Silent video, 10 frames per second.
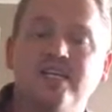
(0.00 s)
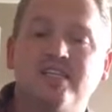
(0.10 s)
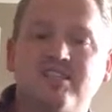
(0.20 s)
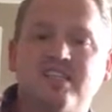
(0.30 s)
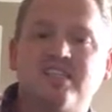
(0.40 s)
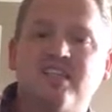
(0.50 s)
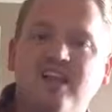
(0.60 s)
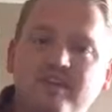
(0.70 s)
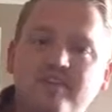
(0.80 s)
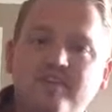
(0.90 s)
So that's
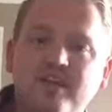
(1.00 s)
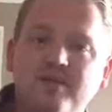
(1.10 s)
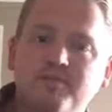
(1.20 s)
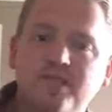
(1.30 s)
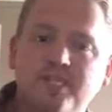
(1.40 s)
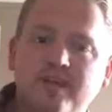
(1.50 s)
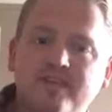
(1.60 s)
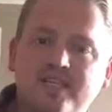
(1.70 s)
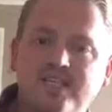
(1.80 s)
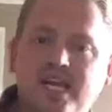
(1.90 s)
11 families that have
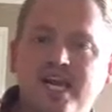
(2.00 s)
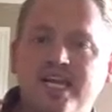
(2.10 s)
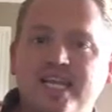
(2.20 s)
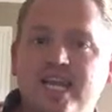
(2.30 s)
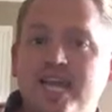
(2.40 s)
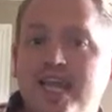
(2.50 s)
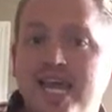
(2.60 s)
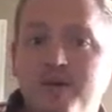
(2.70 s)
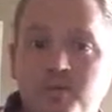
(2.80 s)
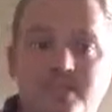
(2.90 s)
decided that
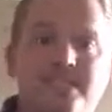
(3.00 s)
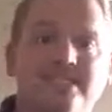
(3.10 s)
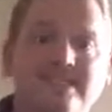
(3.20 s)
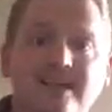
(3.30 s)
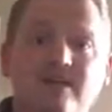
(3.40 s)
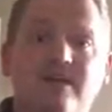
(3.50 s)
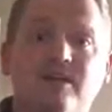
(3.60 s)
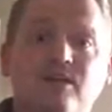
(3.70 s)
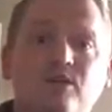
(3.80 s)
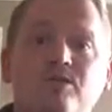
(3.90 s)
they want to sell their
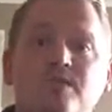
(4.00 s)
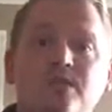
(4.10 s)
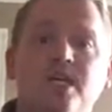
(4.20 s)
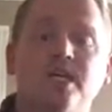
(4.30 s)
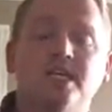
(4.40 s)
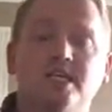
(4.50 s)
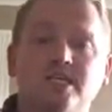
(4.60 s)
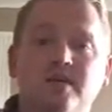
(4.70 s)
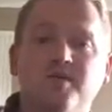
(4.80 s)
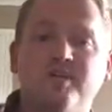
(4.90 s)
homes to
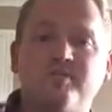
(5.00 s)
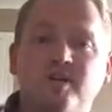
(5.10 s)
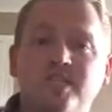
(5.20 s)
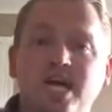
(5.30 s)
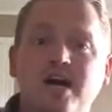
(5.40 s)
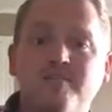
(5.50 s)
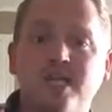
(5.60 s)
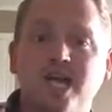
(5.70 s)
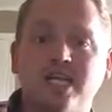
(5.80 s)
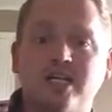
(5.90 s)
someone for a top
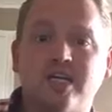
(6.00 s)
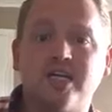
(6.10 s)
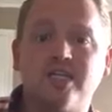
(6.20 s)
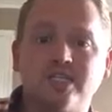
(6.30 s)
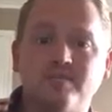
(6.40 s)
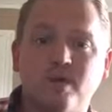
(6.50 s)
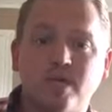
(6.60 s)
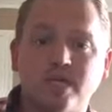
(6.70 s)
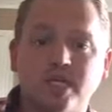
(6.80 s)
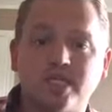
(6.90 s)
dollar in this
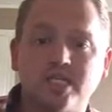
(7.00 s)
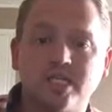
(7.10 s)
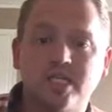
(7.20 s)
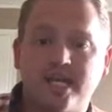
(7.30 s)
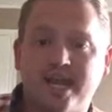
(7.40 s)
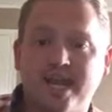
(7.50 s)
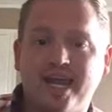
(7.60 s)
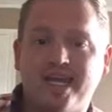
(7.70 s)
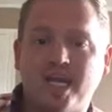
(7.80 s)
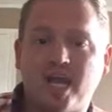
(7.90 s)
market.
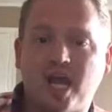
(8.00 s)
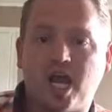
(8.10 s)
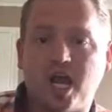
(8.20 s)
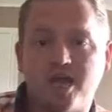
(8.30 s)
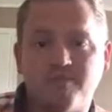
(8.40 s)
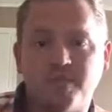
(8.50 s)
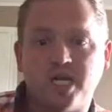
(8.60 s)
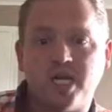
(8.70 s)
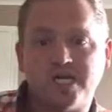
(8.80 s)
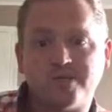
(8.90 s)
And I'll be
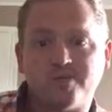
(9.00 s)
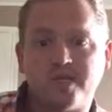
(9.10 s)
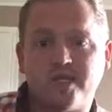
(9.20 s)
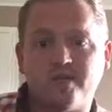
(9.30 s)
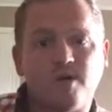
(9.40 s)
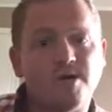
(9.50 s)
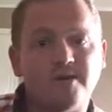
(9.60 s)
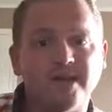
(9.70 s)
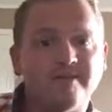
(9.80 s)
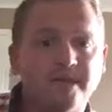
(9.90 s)
honest with you, all
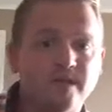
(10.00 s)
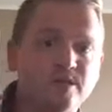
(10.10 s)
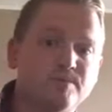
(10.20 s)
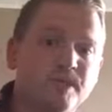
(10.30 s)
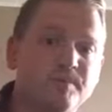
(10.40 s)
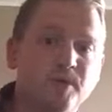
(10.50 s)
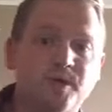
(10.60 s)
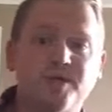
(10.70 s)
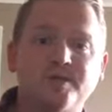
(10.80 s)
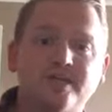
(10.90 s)
11 of those people are
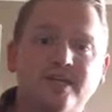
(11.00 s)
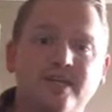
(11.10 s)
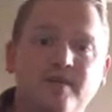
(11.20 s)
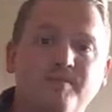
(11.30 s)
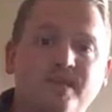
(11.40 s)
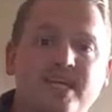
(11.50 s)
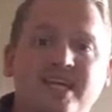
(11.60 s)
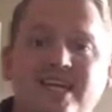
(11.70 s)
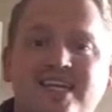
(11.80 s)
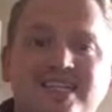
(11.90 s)
using a company
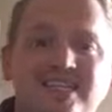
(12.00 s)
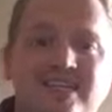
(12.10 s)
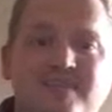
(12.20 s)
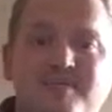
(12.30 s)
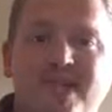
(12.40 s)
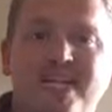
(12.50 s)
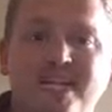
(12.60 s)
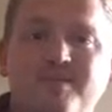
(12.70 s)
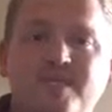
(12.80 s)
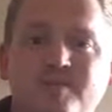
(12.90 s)
that isn't going to make
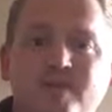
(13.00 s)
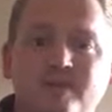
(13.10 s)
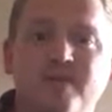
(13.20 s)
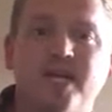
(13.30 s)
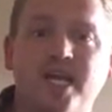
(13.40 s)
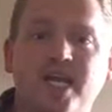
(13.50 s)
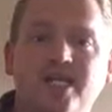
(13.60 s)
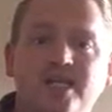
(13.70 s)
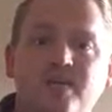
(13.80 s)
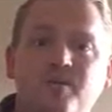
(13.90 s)
them as much money as
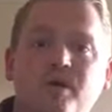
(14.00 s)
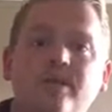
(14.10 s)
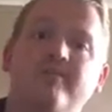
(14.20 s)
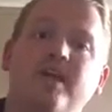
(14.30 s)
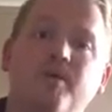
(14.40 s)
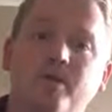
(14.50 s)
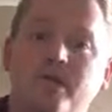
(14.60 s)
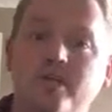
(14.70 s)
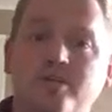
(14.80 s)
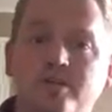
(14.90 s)
they would if they would have
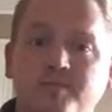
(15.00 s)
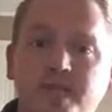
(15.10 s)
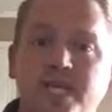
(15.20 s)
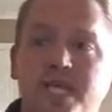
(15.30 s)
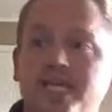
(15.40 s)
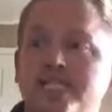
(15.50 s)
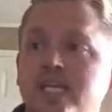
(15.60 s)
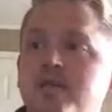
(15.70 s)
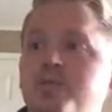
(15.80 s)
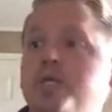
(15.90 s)
used me and
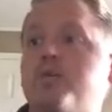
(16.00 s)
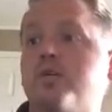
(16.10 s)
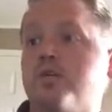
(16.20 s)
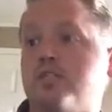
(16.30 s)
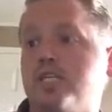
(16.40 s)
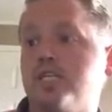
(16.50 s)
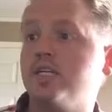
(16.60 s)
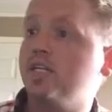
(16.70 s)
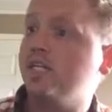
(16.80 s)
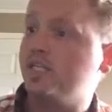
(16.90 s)
Sand Peak Realty.
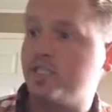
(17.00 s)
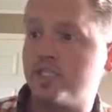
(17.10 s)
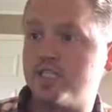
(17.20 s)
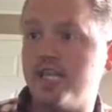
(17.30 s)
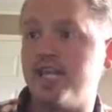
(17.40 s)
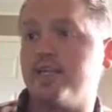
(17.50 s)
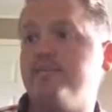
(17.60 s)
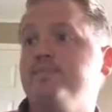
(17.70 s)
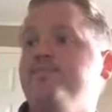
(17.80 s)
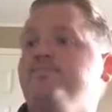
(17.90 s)
Just saying.
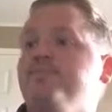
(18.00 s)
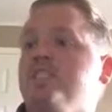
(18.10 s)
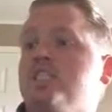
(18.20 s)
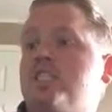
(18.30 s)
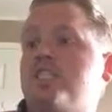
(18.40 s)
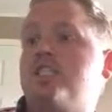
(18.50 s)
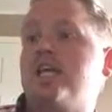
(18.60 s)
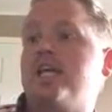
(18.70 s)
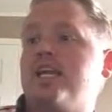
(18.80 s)
Just saying.